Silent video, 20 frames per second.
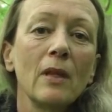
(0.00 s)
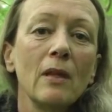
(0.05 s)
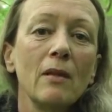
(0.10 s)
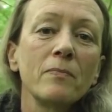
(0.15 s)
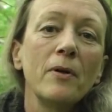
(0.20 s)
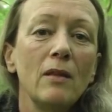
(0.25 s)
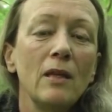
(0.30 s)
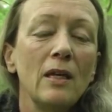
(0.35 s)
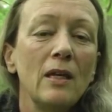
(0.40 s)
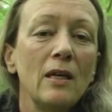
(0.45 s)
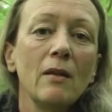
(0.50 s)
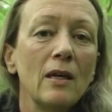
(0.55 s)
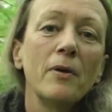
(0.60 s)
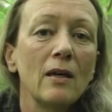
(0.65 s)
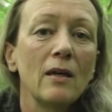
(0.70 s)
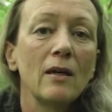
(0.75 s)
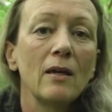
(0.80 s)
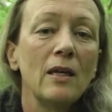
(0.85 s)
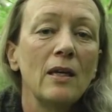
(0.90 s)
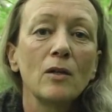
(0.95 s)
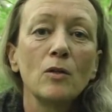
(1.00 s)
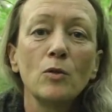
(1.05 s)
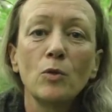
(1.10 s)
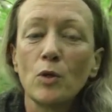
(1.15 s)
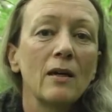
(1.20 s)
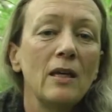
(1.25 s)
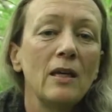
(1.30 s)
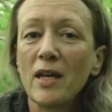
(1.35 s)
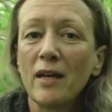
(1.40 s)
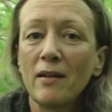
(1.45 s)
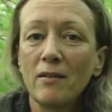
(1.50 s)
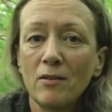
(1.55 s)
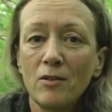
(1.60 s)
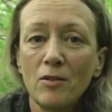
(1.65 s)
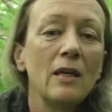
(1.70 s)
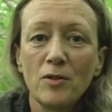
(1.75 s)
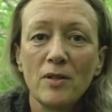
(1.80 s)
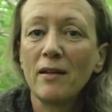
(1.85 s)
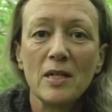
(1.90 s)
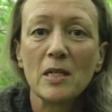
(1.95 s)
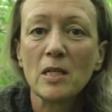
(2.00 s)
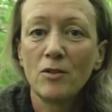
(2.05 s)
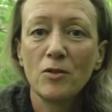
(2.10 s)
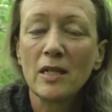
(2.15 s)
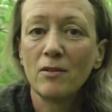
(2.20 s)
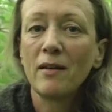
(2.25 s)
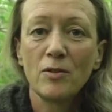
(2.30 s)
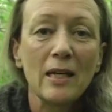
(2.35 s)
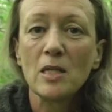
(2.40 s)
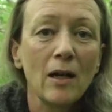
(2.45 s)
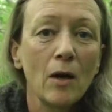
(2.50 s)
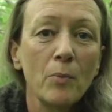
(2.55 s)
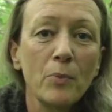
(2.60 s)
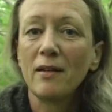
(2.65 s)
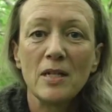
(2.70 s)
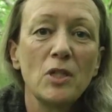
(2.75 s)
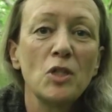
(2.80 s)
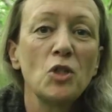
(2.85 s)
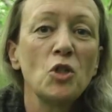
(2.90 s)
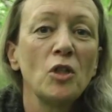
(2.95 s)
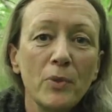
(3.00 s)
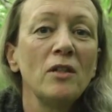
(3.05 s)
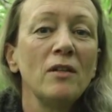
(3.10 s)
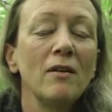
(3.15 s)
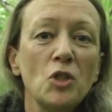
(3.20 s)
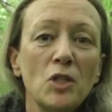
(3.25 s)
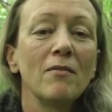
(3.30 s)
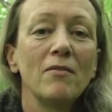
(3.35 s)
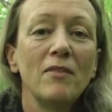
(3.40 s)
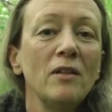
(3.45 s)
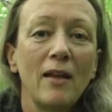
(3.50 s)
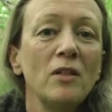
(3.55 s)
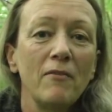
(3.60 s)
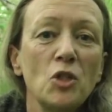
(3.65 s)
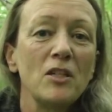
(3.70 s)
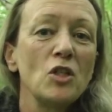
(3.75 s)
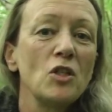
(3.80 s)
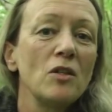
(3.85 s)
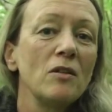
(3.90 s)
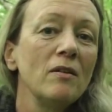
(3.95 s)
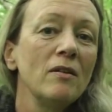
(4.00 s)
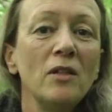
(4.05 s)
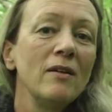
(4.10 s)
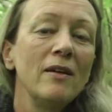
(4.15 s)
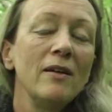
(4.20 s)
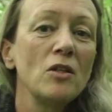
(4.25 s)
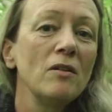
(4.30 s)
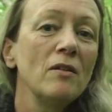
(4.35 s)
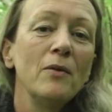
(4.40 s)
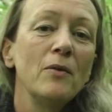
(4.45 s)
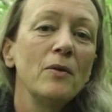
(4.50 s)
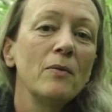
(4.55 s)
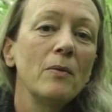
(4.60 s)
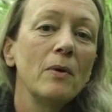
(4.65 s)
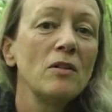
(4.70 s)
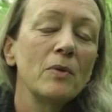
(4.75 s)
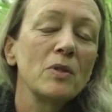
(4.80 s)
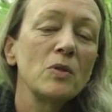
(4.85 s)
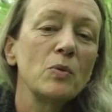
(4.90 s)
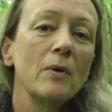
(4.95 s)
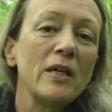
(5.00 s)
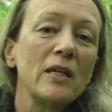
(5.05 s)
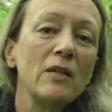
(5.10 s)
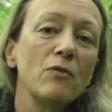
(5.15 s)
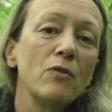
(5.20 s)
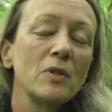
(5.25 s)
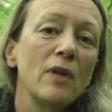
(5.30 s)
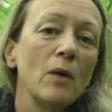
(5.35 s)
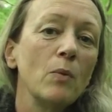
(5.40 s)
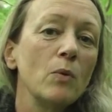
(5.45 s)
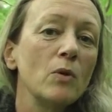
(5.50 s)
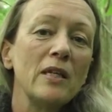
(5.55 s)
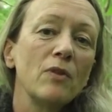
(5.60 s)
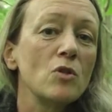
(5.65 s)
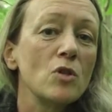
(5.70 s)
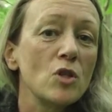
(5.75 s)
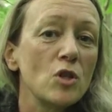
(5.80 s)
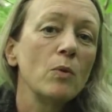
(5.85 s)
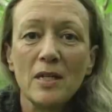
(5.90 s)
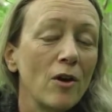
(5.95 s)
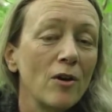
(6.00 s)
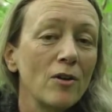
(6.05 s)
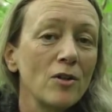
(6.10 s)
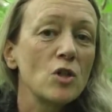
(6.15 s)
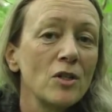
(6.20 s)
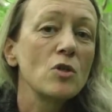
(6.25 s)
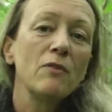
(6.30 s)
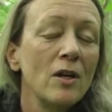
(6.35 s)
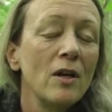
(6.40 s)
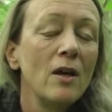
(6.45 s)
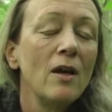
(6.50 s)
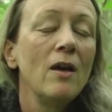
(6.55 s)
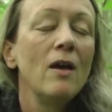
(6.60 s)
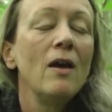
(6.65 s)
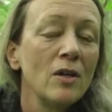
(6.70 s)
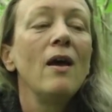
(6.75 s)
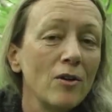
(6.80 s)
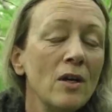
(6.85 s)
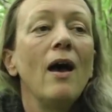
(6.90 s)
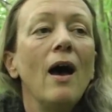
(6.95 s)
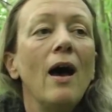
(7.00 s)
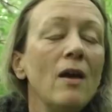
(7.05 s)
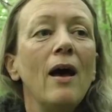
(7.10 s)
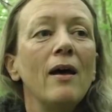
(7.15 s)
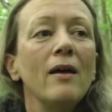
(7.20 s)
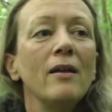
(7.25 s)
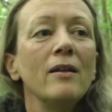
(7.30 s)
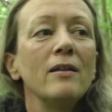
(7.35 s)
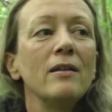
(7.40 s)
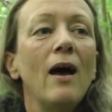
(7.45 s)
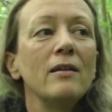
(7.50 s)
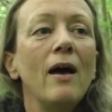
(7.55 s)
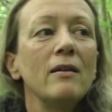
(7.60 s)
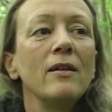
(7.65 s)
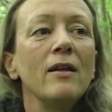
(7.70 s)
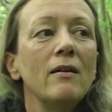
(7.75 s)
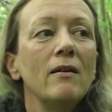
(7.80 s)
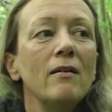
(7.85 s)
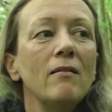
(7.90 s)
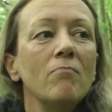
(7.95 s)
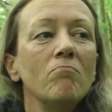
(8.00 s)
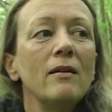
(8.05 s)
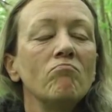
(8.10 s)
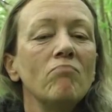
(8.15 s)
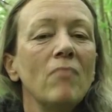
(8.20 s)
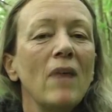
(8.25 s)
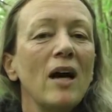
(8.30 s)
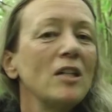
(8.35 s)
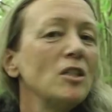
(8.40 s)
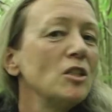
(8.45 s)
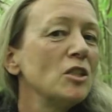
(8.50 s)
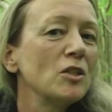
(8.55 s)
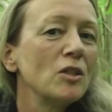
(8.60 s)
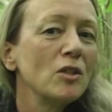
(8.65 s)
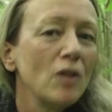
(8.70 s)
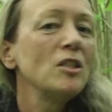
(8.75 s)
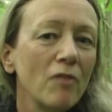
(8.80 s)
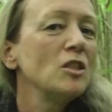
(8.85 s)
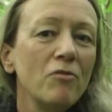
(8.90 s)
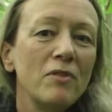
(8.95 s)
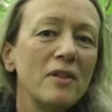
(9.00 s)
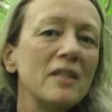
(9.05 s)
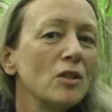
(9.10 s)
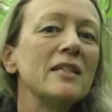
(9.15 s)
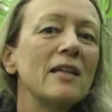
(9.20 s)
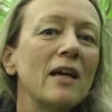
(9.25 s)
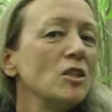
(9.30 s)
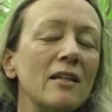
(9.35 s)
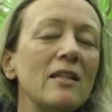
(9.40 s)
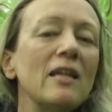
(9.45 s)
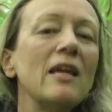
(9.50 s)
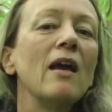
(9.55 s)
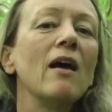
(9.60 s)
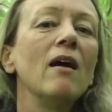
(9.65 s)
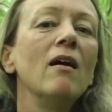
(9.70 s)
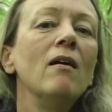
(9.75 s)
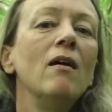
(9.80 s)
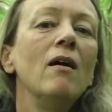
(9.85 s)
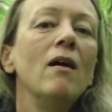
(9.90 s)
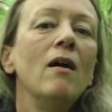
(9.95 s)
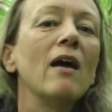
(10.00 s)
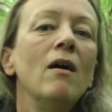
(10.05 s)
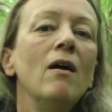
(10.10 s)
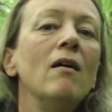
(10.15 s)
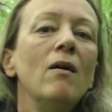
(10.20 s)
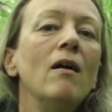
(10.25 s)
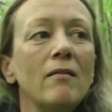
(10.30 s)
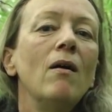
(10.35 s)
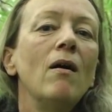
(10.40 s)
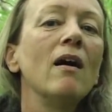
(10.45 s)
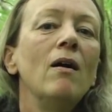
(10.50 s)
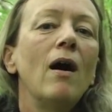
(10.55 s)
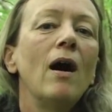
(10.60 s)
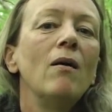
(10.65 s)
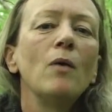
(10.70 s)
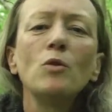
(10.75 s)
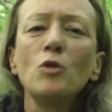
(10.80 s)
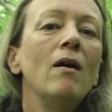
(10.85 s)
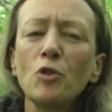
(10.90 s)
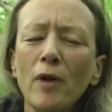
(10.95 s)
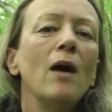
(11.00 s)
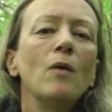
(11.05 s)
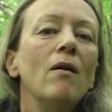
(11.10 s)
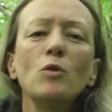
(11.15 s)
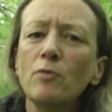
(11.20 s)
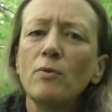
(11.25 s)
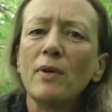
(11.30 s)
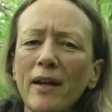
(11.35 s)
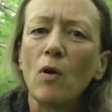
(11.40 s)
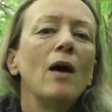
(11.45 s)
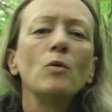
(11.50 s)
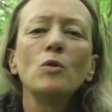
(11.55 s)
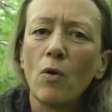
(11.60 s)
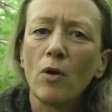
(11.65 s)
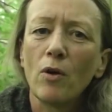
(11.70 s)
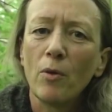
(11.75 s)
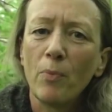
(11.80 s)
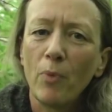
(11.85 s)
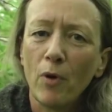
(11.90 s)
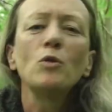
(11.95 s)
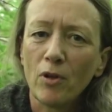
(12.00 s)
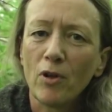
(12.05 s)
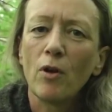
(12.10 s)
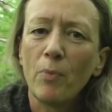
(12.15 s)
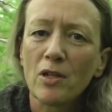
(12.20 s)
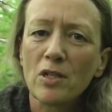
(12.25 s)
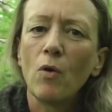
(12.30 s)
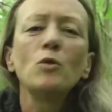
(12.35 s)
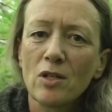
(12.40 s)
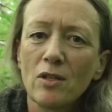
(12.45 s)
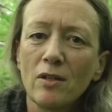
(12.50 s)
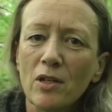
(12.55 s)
the cross-country ski competition on television. I was waiting for that one to start, and I just got this idea. I would try to record a podcast.